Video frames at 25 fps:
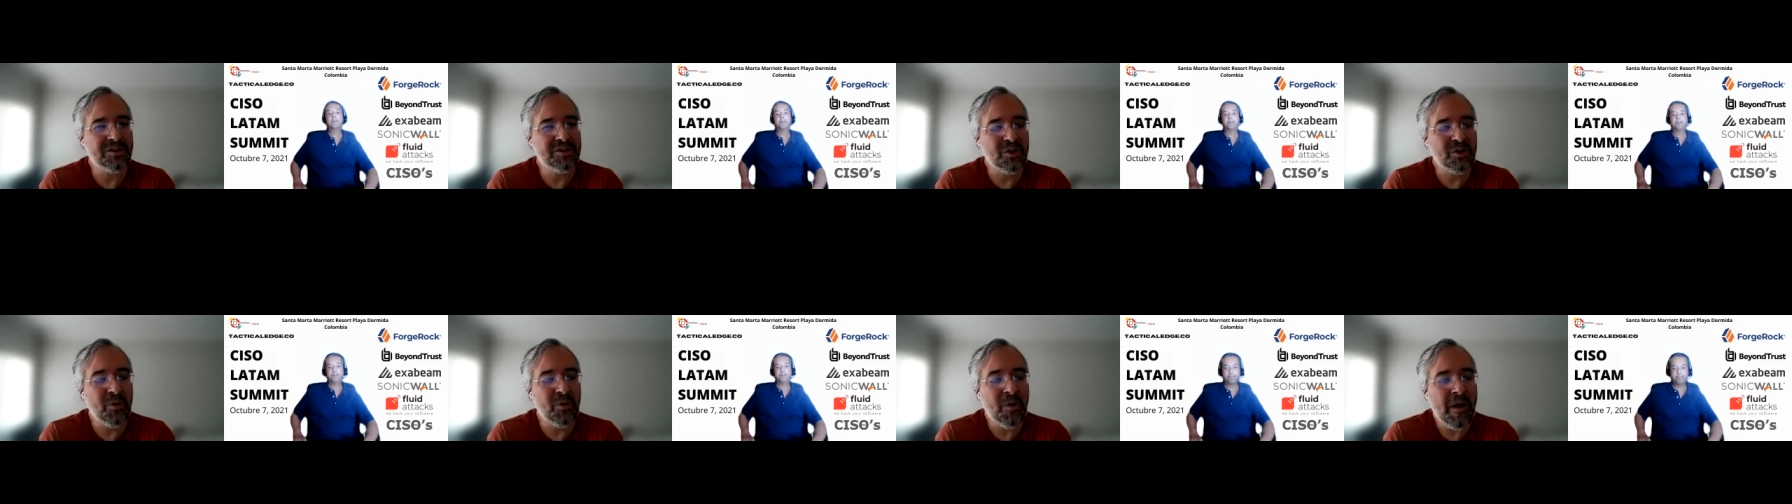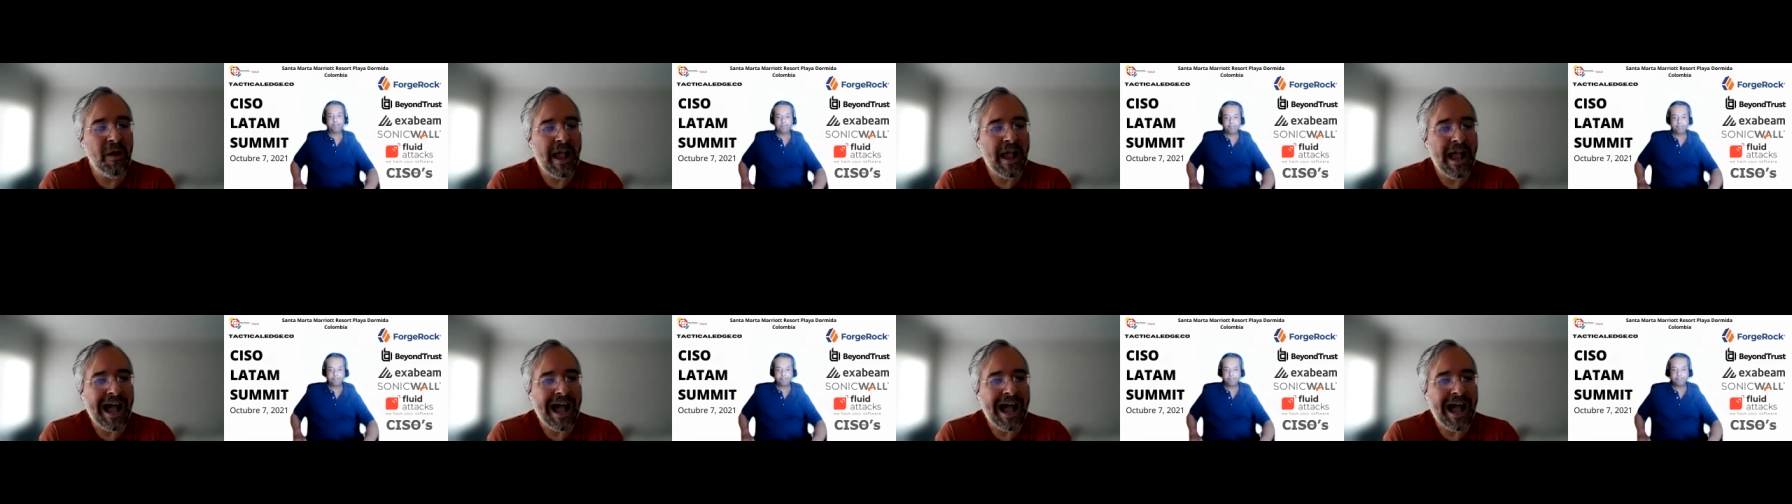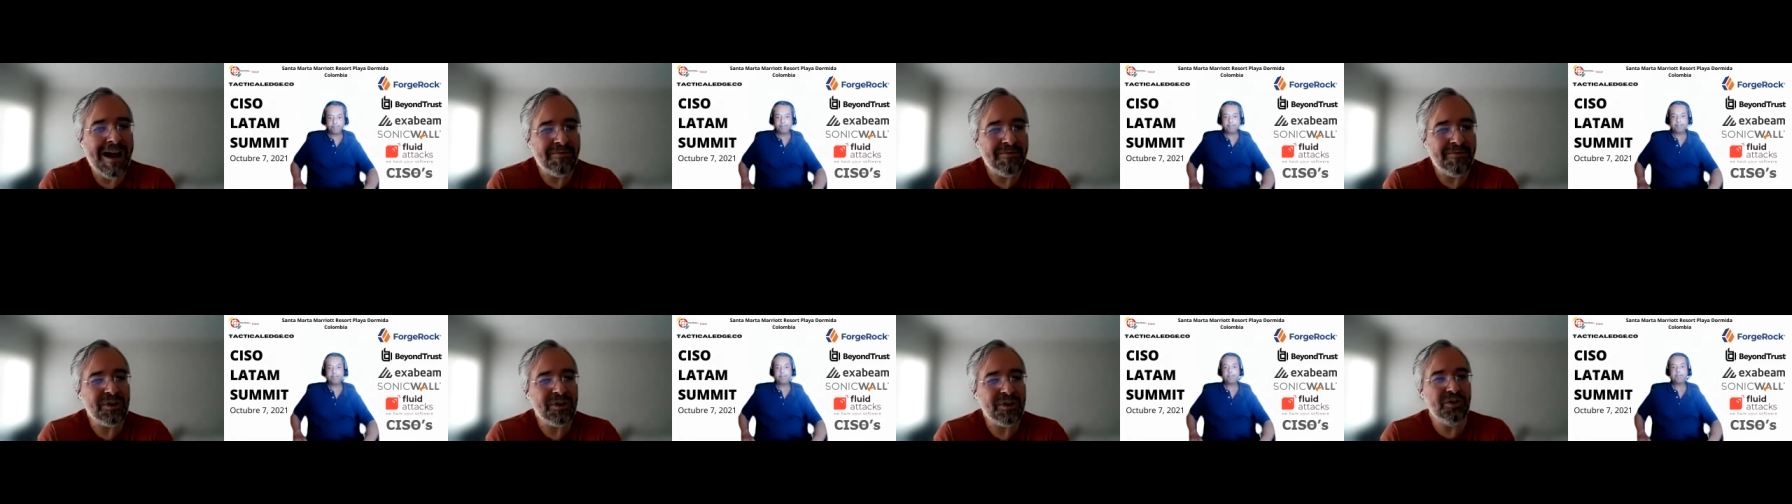So
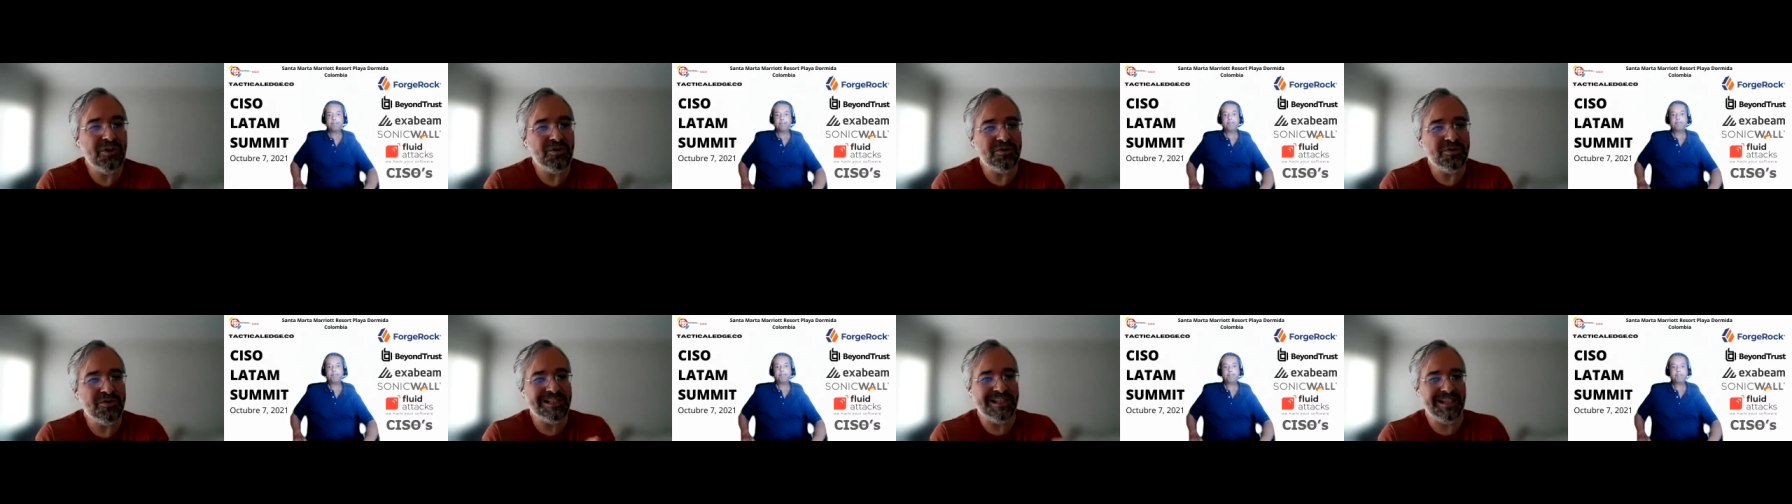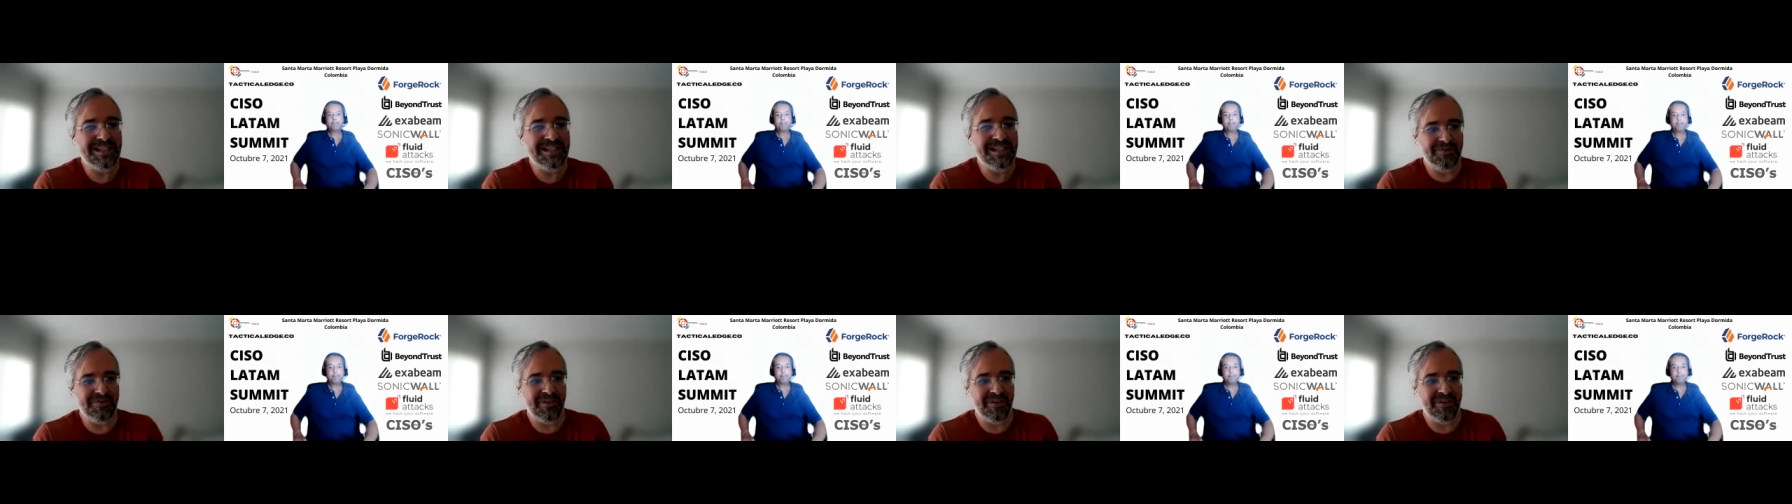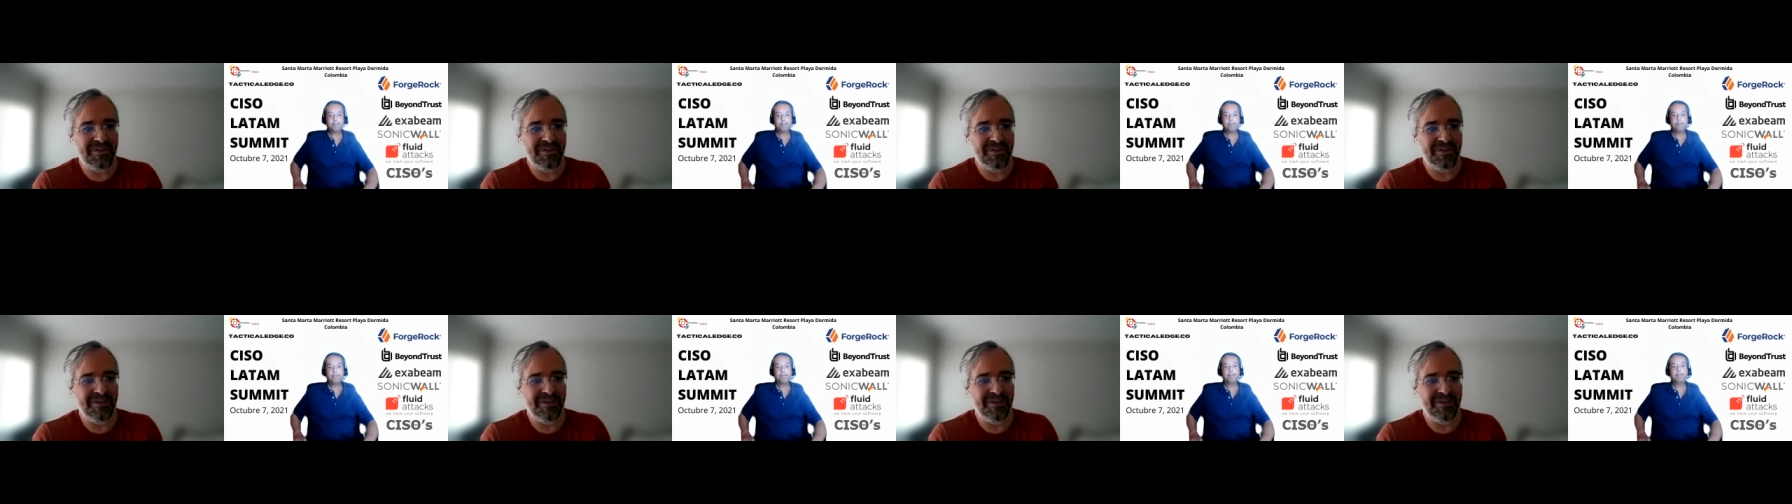after you see
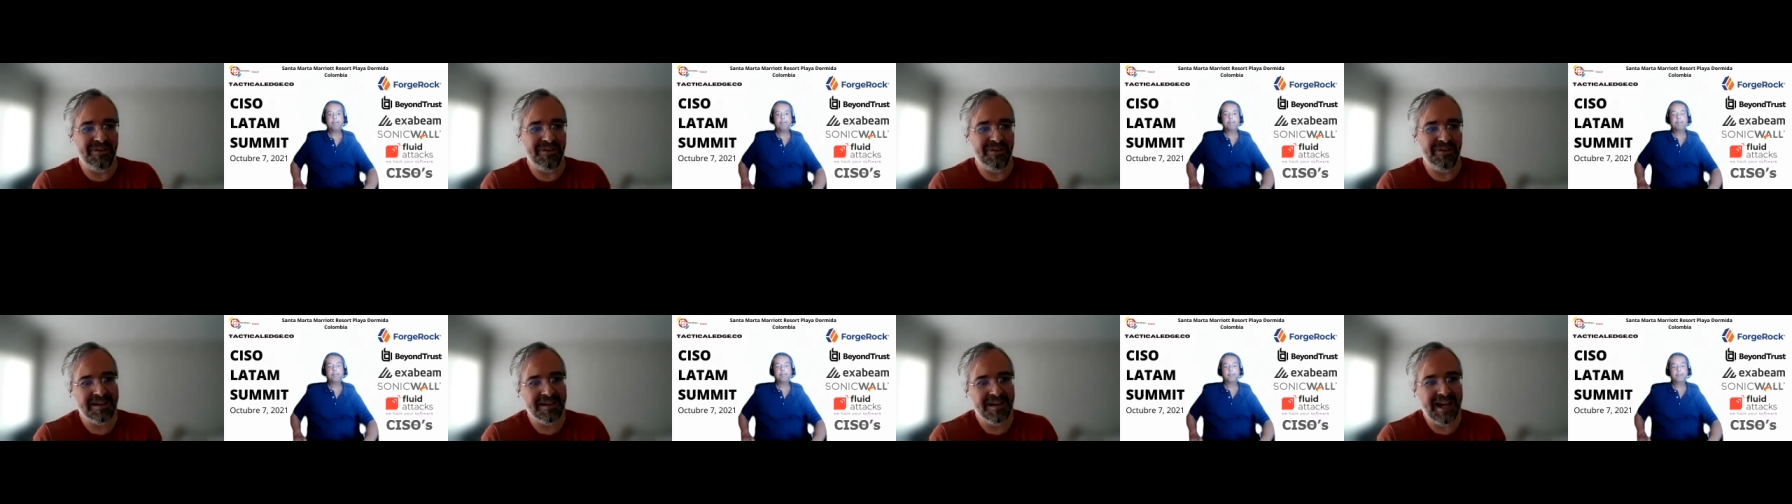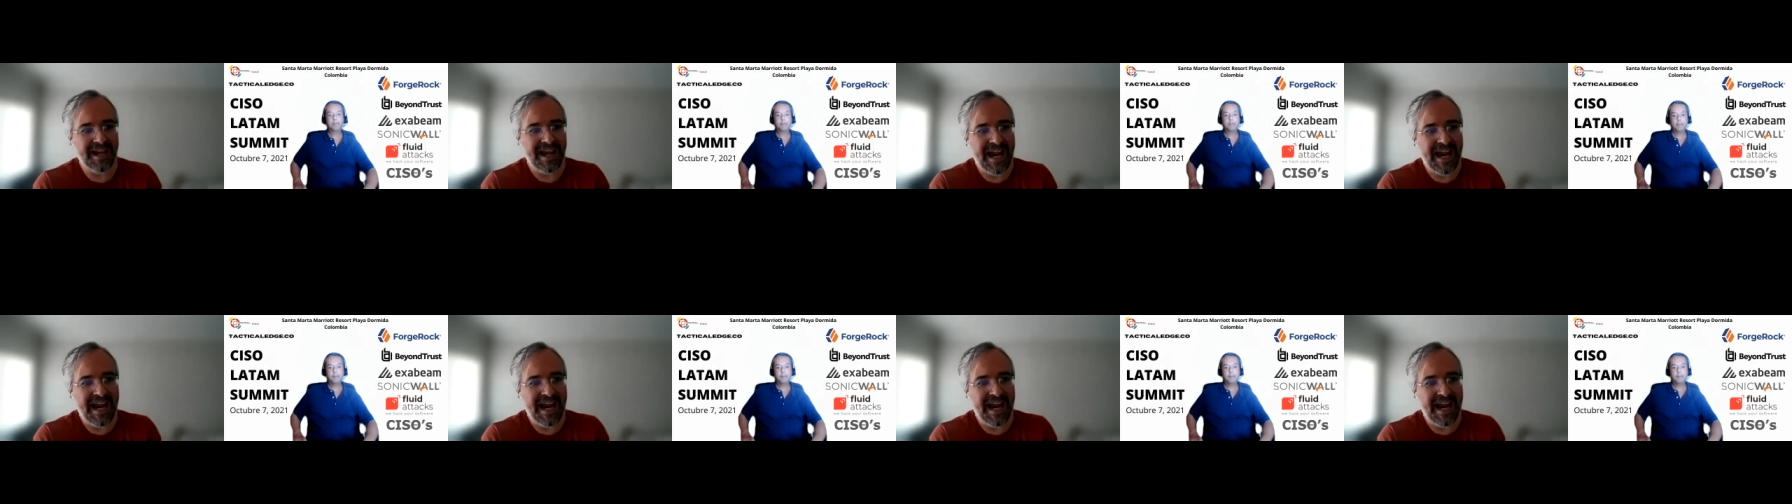VERIS